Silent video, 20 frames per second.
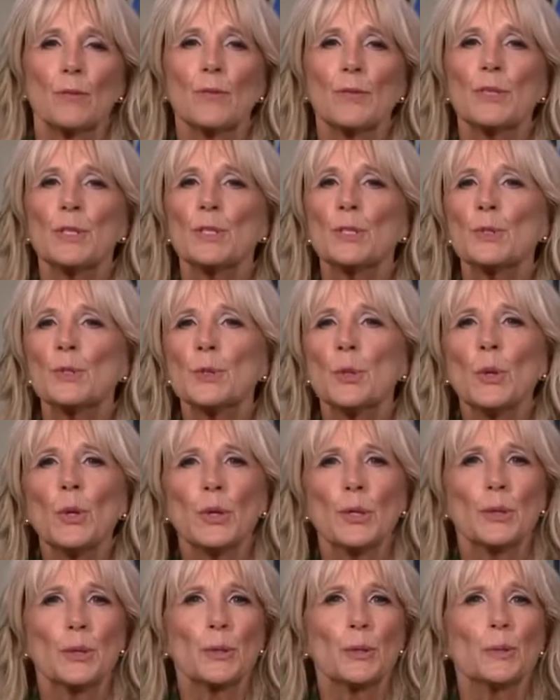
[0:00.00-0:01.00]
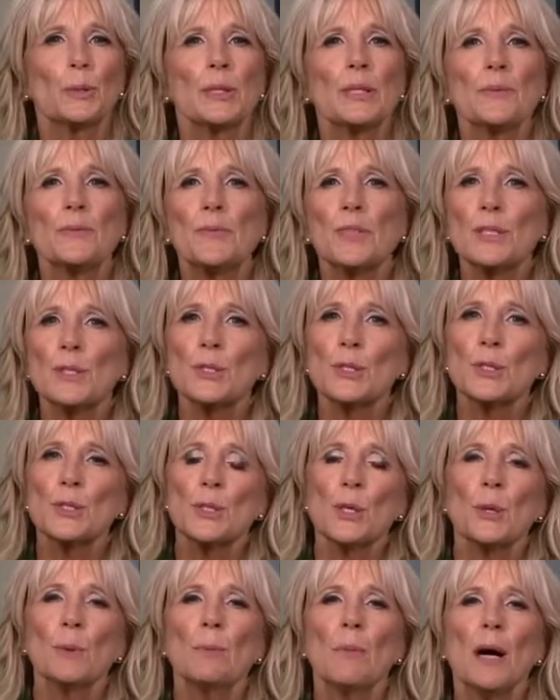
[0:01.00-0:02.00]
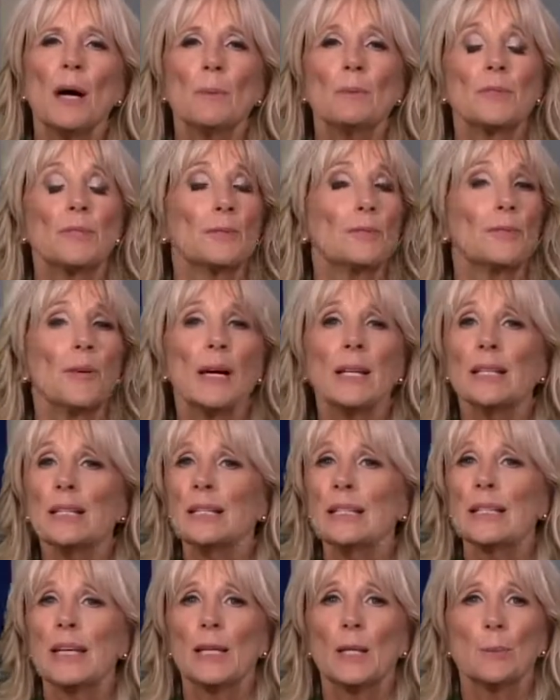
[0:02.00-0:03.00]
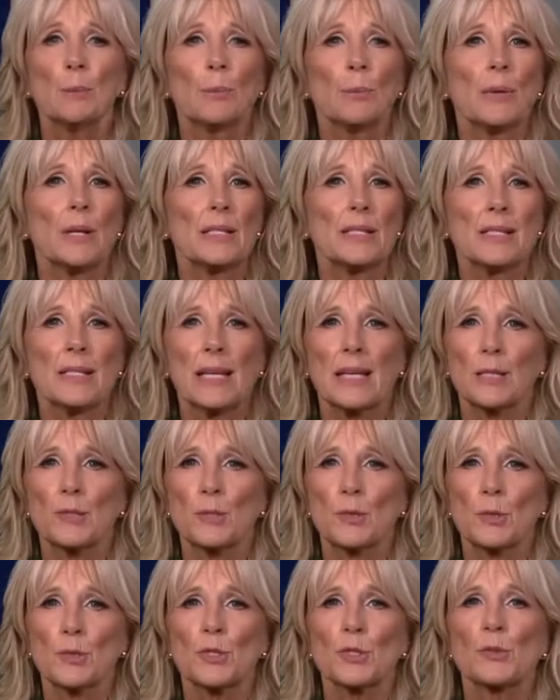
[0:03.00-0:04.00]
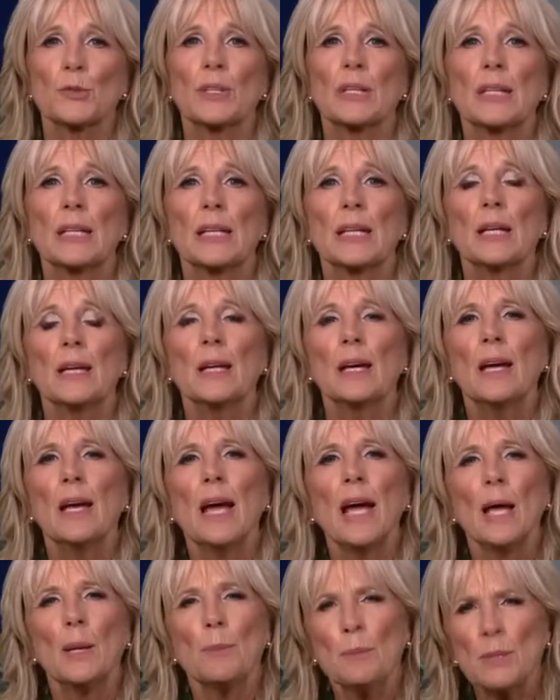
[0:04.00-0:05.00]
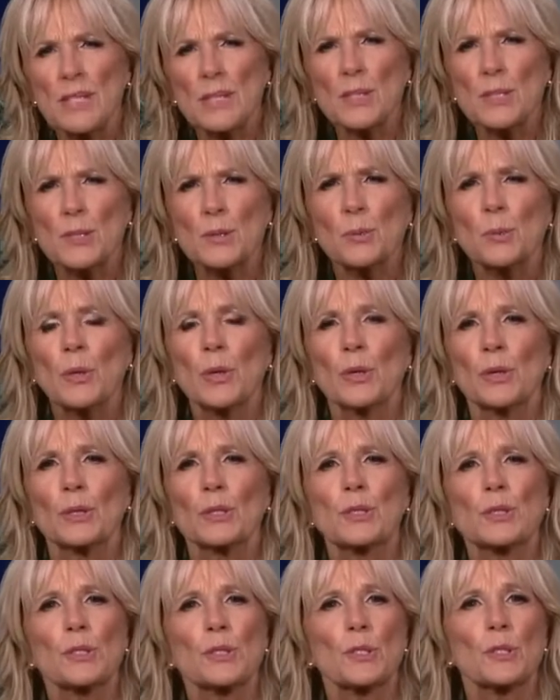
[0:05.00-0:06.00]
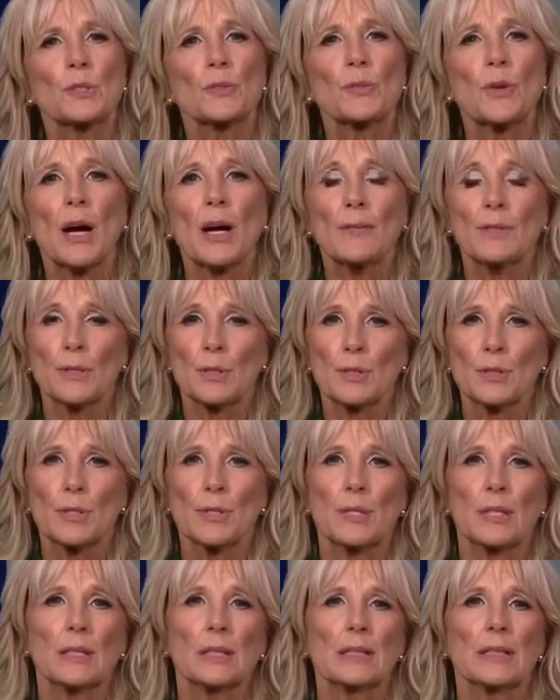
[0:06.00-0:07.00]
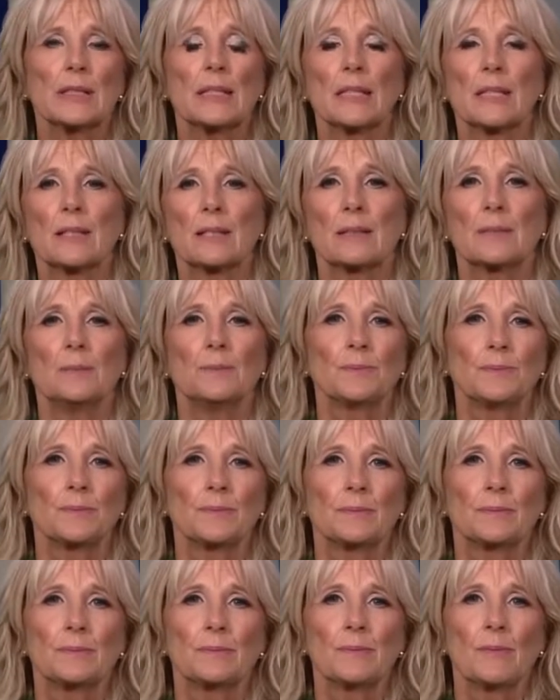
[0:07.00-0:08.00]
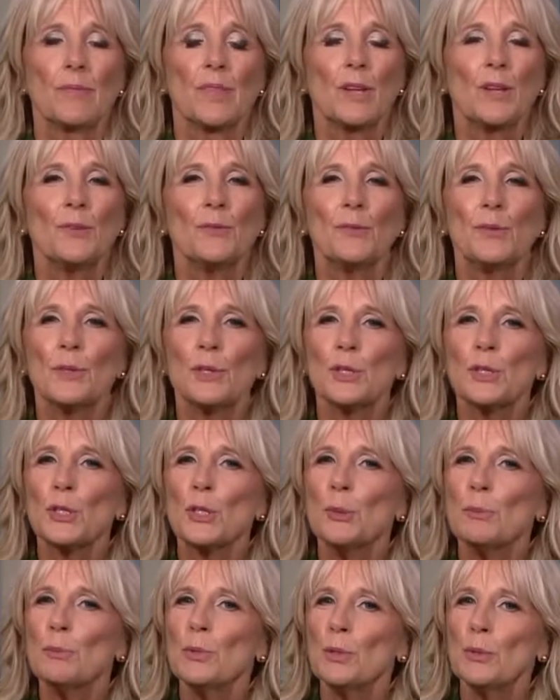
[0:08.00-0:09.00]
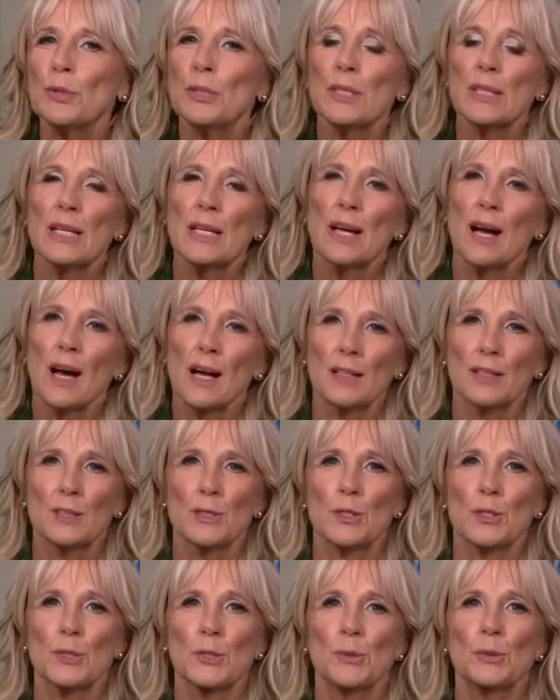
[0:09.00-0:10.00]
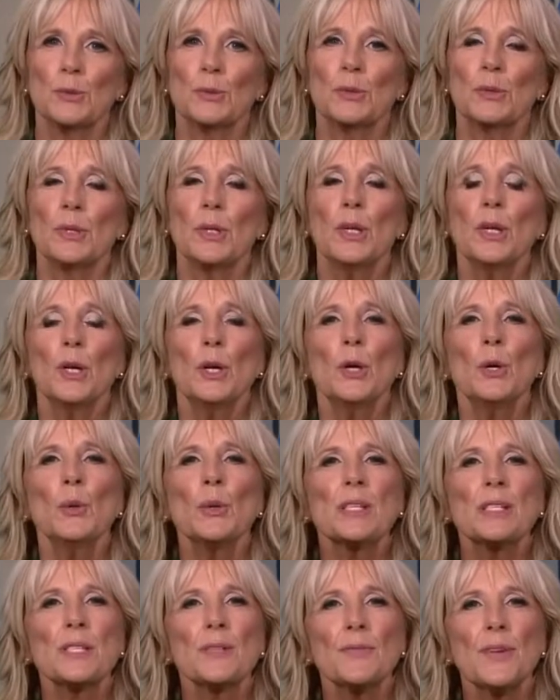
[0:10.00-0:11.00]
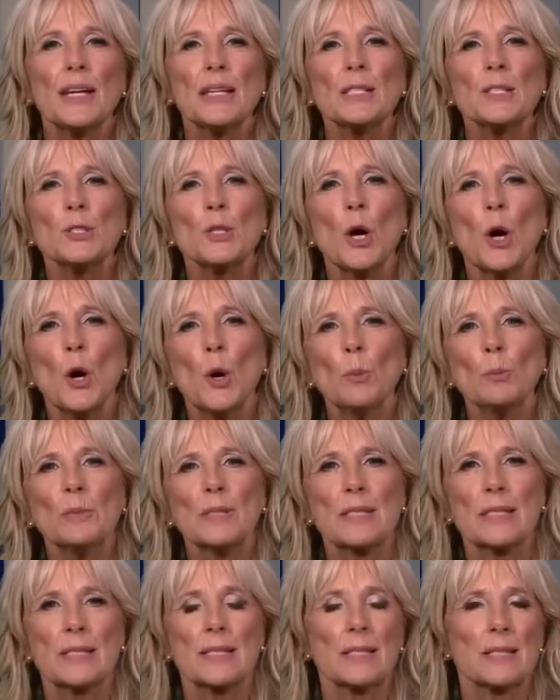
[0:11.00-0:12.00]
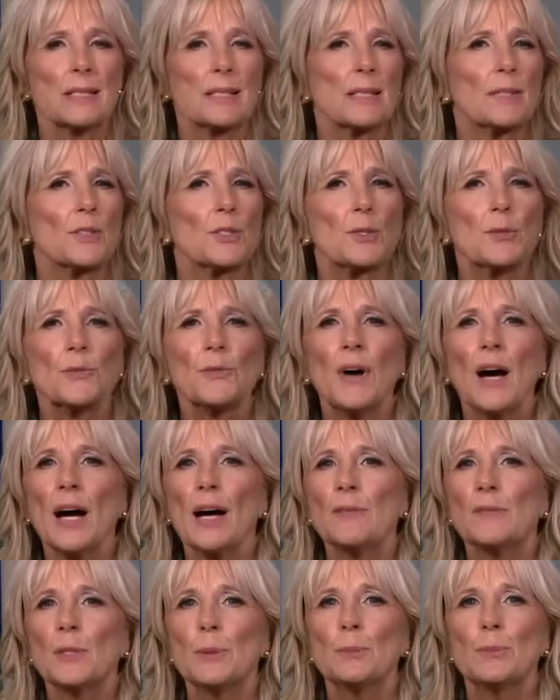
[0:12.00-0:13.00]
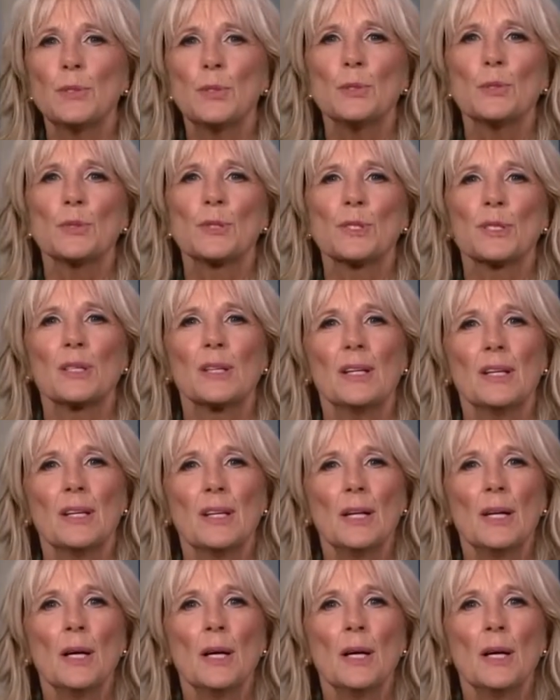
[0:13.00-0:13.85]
For the daughter who convinces her mom to finally get a breast cancer screening and misses work to drive her to the clinic. For the community college student who has faced homelessness and survived abuse,